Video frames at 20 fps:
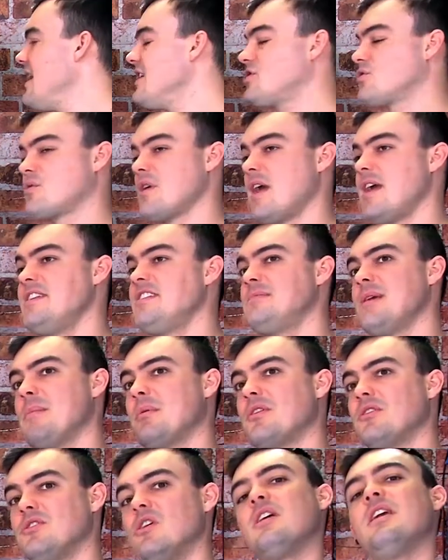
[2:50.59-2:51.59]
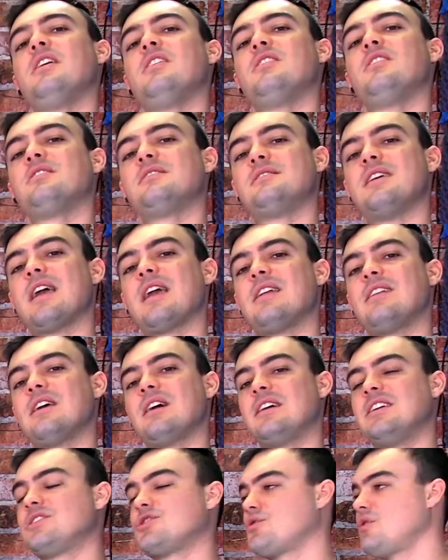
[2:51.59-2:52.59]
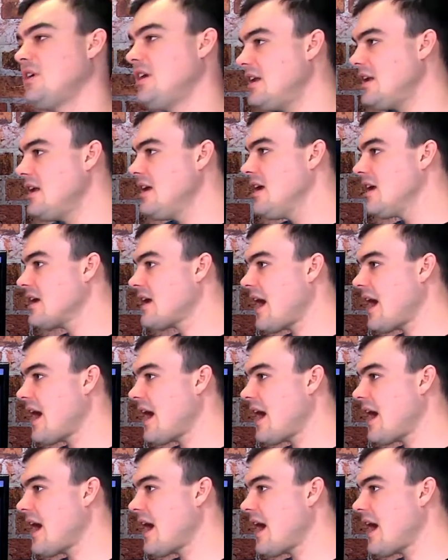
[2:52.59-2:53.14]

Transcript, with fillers: it's great to be able to look at your secondary screen,